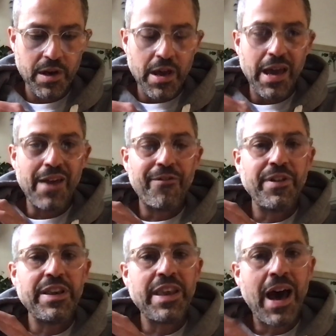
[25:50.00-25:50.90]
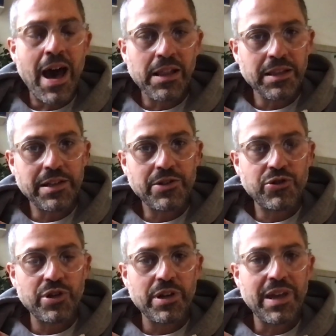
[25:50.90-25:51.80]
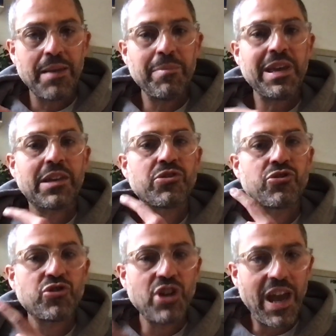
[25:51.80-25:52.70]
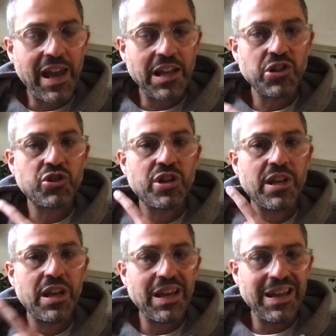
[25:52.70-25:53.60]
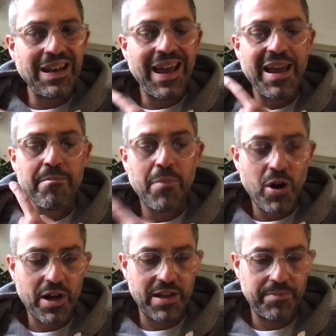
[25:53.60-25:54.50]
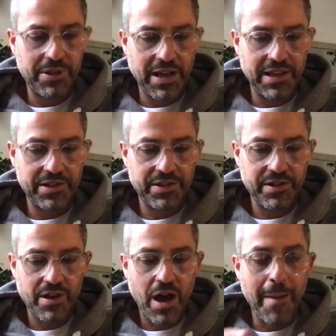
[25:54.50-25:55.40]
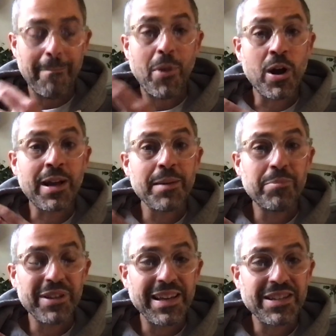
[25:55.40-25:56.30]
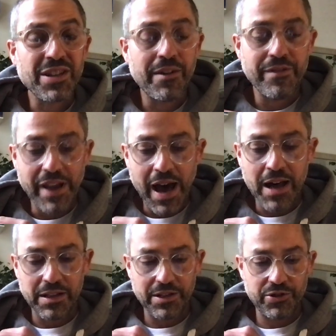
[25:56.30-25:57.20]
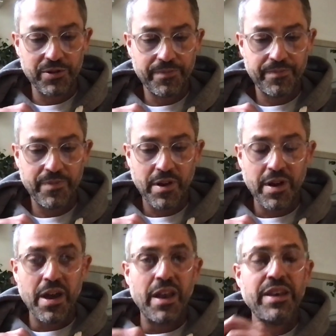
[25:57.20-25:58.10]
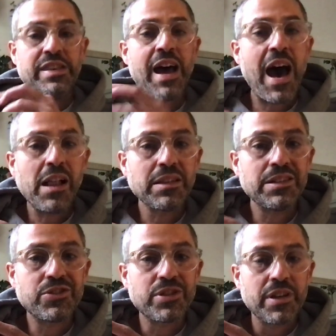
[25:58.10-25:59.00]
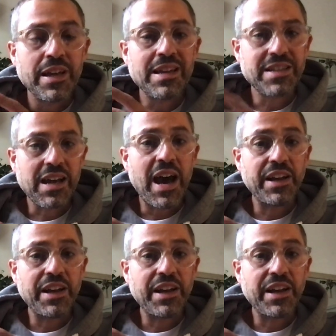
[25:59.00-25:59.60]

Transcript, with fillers: If knowledge can be exchanged in a marketplace, a marketplace of knowledge, knowledge is a kind of